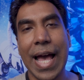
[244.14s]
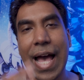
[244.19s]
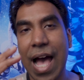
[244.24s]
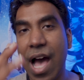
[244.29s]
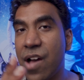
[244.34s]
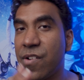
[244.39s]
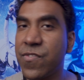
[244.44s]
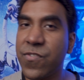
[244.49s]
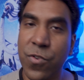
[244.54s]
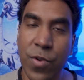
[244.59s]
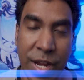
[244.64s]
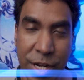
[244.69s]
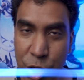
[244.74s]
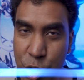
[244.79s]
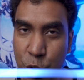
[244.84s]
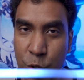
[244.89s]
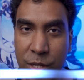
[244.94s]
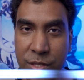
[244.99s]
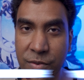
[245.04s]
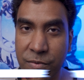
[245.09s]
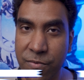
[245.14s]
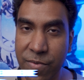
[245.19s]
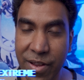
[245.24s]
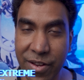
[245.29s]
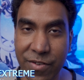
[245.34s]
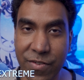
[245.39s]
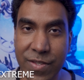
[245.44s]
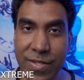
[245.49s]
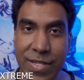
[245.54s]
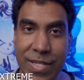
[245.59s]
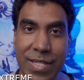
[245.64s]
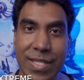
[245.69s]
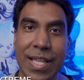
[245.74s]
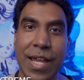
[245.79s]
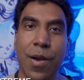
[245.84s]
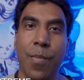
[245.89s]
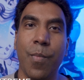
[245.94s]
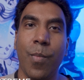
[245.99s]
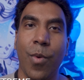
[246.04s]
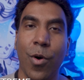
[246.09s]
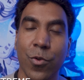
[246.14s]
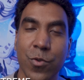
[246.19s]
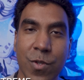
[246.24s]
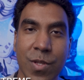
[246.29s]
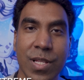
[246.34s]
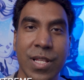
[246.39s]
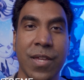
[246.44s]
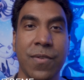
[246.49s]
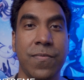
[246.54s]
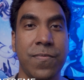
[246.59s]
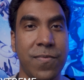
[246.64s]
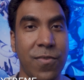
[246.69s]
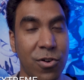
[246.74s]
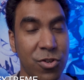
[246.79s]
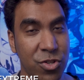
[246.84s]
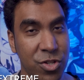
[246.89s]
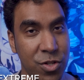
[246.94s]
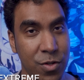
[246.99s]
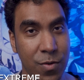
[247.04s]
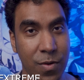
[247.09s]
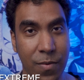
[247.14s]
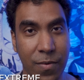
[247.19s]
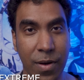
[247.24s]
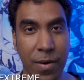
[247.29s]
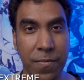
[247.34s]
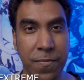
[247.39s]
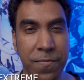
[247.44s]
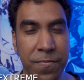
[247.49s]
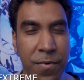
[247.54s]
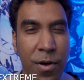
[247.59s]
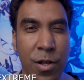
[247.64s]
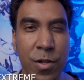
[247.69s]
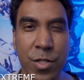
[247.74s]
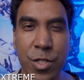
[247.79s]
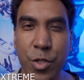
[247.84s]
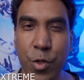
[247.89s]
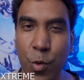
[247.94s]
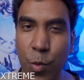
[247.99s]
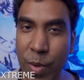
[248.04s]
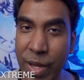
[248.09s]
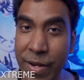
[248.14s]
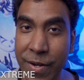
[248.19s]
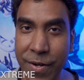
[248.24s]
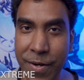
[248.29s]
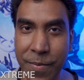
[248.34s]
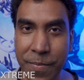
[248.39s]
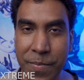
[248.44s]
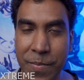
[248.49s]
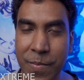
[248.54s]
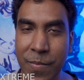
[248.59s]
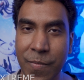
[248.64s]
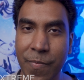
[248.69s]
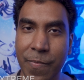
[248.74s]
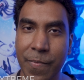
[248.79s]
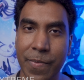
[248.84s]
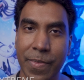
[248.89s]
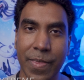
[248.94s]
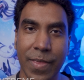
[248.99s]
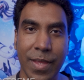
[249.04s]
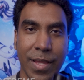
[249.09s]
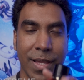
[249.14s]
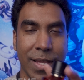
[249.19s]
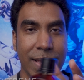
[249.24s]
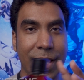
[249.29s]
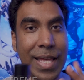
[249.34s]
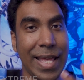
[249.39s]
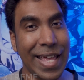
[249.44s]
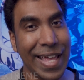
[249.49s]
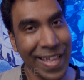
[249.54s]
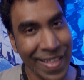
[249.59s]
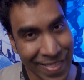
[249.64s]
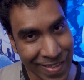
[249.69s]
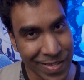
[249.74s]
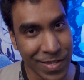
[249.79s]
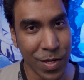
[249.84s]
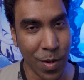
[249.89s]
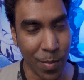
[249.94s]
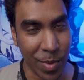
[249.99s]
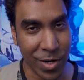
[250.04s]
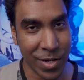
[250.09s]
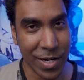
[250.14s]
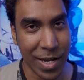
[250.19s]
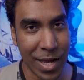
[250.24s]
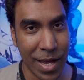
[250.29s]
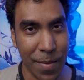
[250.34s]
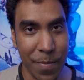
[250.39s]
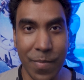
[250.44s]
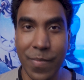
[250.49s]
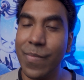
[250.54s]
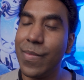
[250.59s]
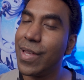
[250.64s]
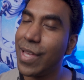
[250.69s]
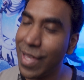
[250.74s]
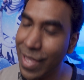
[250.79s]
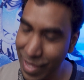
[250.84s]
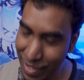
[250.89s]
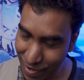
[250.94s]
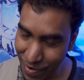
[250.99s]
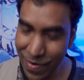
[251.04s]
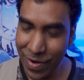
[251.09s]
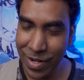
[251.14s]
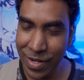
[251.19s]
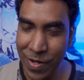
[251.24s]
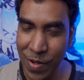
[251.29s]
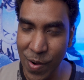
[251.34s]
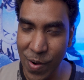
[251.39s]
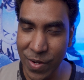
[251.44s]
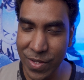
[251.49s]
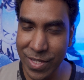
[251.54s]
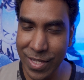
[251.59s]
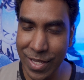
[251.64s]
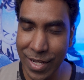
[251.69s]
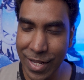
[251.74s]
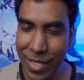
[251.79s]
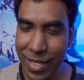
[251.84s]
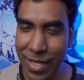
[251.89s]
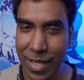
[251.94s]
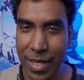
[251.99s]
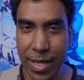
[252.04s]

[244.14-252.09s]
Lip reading: I've tried 2 other fragrances that are mostly for fall to winter. In the summertime, here in New York City,